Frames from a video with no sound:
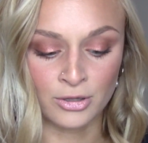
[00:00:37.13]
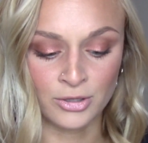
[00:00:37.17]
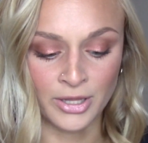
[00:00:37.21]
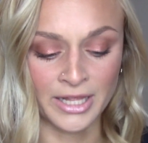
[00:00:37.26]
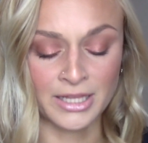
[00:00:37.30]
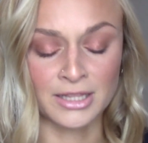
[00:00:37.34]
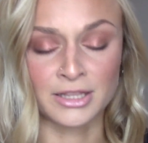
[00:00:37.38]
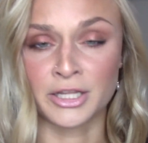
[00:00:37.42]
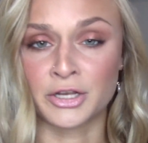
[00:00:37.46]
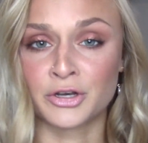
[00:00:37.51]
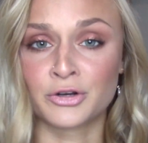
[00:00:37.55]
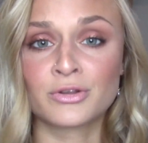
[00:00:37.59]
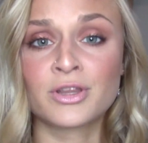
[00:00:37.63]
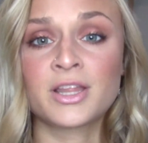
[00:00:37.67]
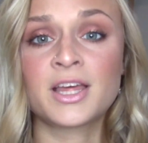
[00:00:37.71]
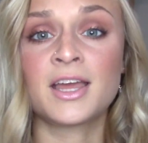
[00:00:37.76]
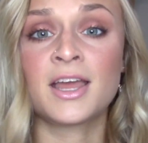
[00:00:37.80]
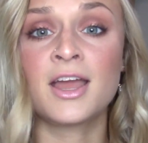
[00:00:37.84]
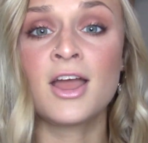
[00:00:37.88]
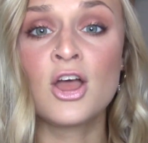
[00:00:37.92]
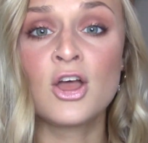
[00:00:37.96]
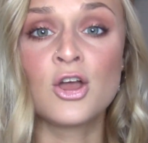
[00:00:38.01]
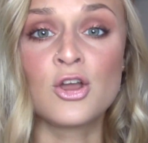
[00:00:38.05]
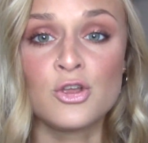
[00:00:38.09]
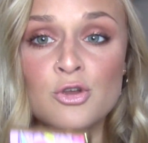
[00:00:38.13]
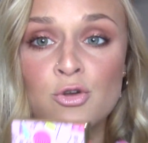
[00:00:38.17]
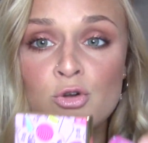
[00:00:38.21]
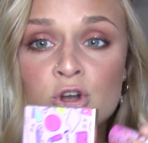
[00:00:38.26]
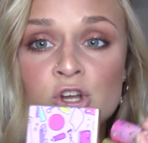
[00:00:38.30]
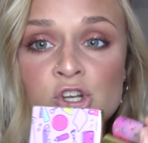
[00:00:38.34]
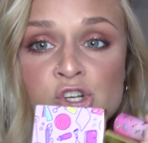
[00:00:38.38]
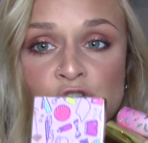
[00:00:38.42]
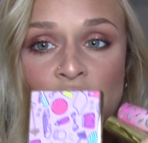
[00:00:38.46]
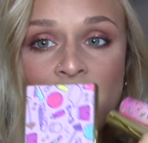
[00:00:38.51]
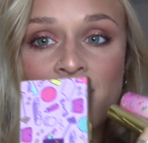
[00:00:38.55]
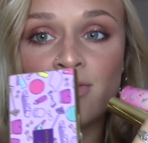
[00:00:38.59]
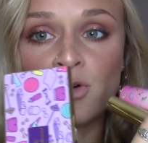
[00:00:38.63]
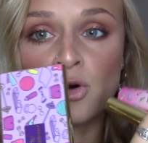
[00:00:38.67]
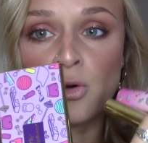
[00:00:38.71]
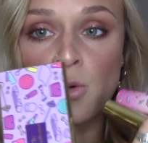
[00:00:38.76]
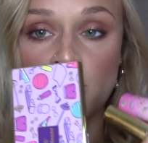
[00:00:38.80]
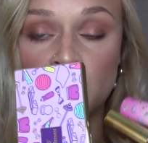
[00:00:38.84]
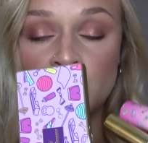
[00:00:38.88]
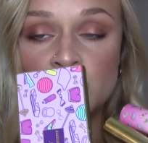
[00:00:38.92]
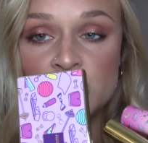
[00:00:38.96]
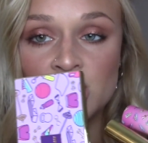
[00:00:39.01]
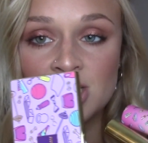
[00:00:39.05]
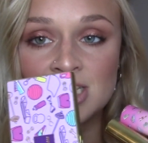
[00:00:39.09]
Like literally you could travel
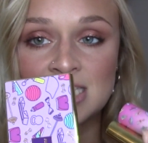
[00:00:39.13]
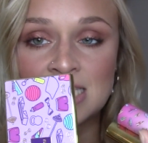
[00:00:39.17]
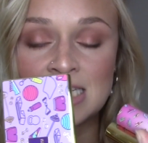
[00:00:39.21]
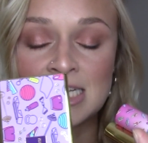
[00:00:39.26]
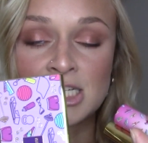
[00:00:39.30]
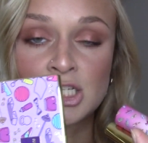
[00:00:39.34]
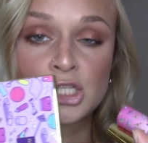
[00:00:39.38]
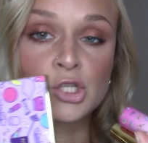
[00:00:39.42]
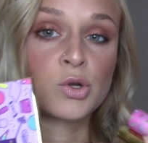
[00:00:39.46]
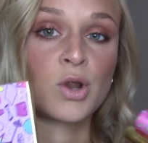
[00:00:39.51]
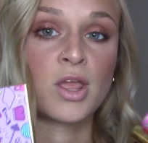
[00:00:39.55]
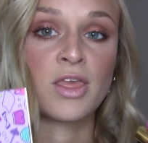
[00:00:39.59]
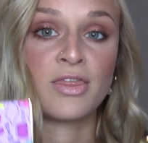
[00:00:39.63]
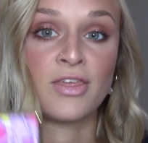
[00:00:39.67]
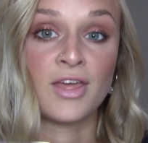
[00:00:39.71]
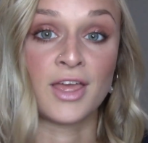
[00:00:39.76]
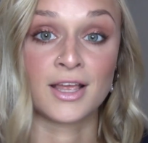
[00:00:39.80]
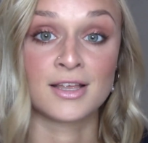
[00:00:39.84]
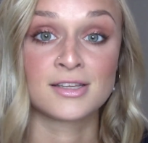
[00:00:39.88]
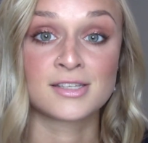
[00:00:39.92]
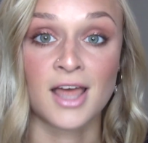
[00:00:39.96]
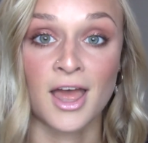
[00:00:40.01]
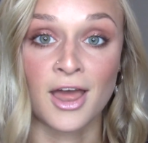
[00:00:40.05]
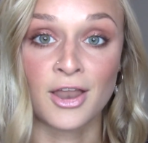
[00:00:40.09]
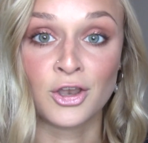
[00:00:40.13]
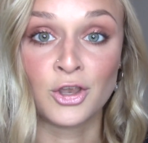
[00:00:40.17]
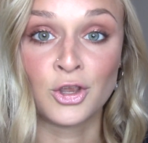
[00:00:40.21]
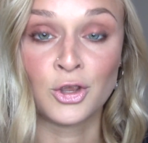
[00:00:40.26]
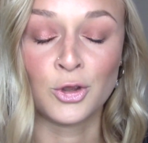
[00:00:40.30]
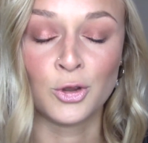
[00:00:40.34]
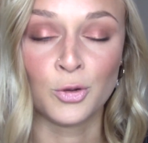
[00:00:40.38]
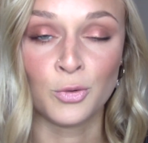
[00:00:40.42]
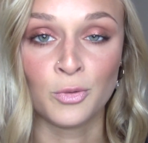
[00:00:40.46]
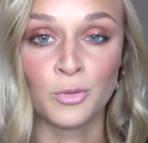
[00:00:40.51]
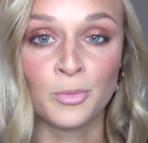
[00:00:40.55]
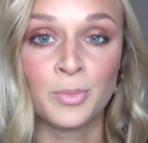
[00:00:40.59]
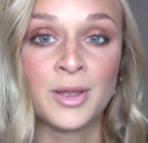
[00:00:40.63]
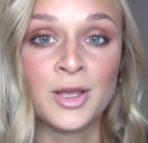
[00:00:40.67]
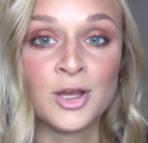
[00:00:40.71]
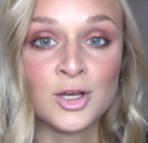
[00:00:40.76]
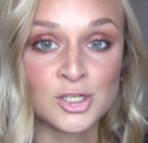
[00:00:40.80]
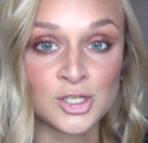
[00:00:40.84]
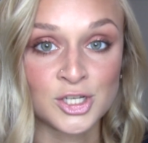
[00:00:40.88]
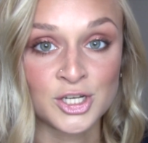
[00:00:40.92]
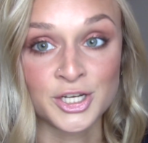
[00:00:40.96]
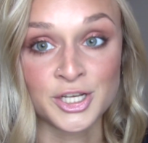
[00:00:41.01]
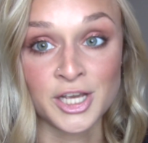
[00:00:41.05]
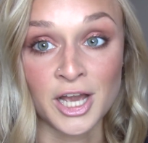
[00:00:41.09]
with just these 3 things and you will be
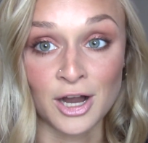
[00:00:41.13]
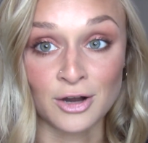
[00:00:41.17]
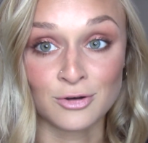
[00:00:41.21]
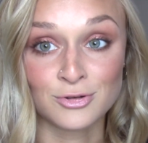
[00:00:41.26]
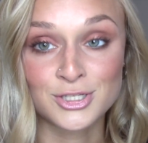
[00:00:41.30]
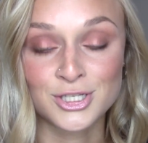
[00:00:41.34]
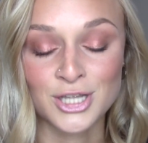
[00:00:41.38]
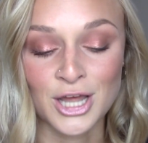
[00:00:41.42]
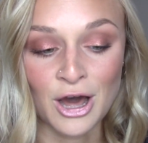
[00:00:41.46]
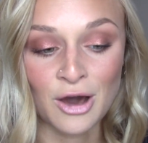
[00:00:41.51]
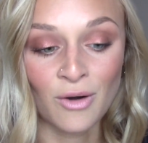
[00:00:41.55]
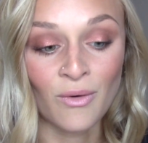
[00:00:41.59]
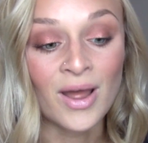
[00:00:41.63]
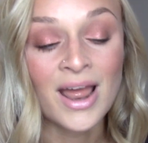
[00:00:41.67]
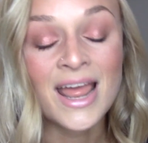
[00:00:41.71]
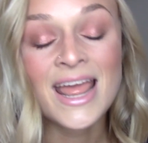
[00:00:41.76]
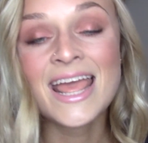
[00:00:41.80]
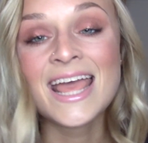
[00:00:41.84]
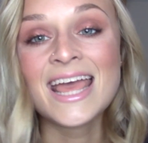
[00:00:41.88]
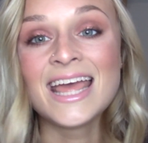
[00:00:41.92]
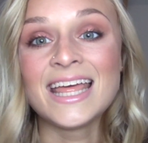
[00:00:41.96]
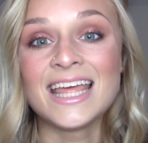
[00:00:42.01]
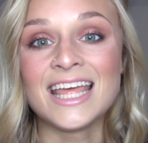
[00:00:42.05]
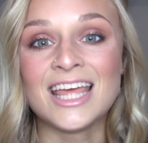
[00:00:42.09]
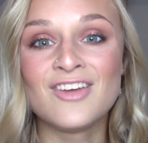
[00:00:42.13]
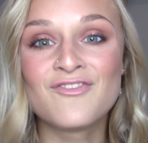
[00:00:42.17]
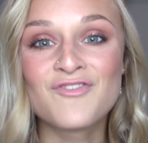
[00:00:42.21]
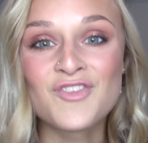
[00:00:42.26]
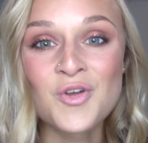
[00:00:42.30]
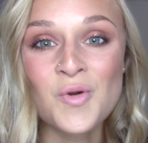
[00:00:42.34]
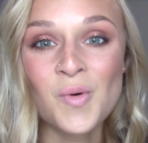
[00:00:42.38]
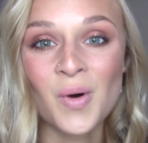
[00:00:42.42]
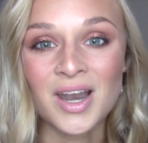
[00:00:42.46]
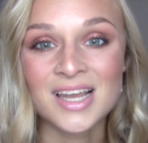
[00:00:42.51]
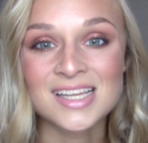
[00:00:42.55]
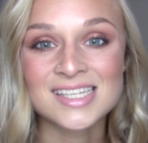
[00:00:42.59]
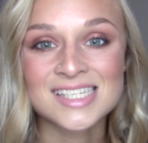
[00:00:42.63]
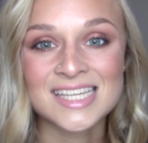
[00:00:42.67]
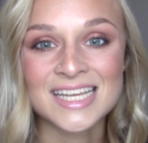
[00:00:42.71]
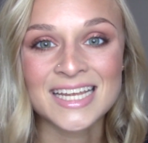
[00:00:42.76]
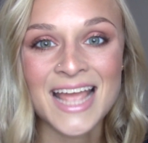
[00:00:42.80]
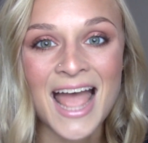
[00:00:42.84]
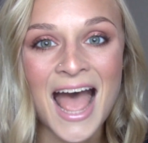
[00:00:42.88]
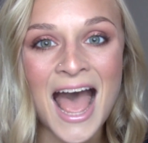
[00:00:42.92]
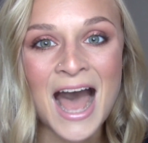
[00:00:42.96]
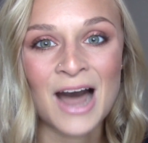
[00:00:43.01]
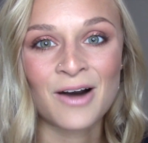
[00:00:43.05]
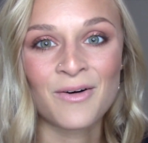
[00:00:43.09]
good to go. So if you want to see
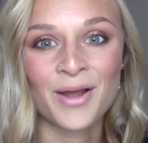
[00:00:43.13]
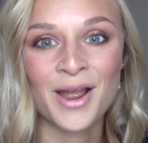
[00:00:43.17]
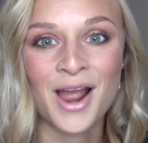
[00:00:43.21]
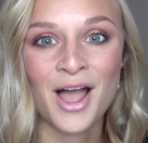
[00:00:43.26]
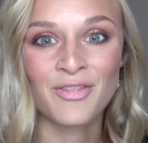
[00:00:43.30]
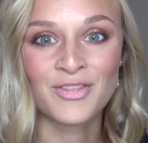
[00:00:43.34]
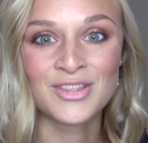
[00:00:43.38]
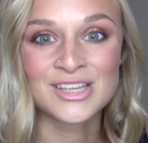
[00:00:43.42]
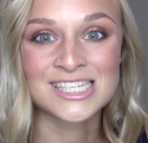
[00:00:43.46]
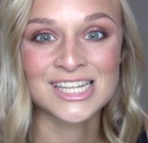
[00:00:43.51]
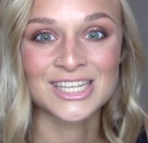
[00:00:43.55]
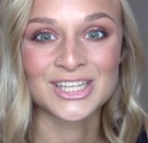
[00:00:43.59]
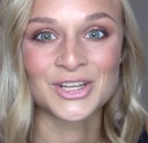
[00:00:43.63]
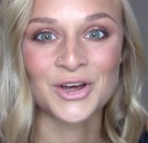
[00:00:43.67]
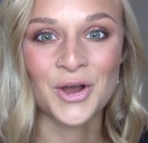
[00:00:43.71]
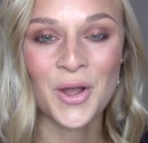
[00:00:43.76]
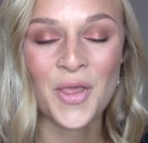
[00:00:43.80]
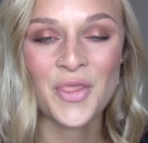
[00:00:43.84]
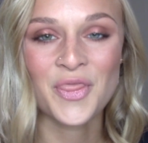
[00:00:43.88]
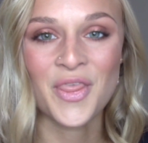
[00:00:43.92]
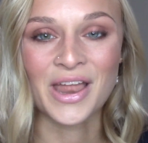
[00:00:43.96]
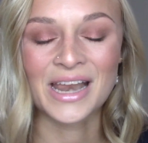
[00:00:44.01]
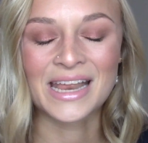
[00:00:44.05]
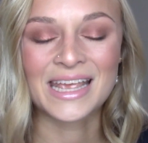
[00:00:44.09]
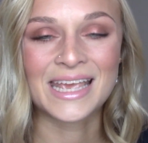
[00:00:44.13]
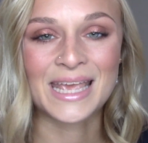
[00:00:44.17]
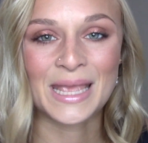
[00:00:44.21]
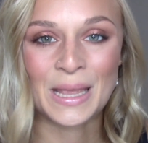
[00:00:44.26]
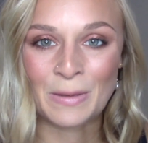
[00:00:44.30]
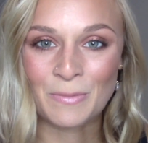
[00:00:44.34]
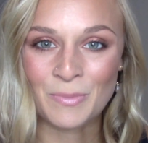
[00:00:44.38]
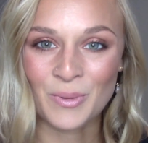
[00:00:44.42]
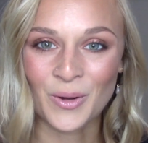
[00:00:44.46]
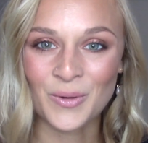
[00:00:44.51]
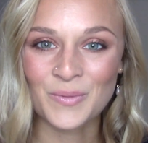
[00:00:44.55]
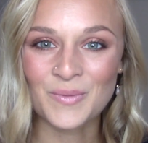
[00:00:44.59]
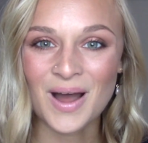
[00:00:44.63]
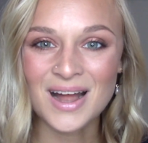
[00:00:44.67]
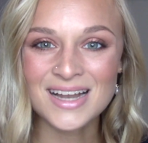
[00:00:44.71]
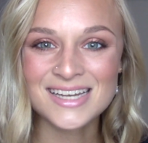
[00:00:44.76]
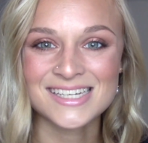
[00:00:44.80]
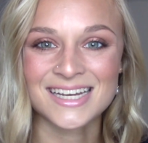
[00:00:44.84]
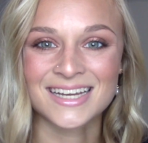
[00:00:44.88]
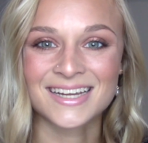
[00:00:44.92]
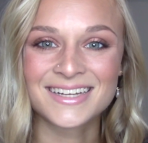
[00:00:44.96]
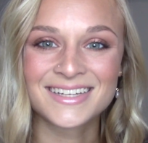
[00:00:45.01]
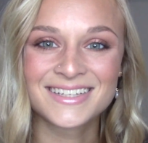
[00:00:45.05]
how I got this look, then keep on watching.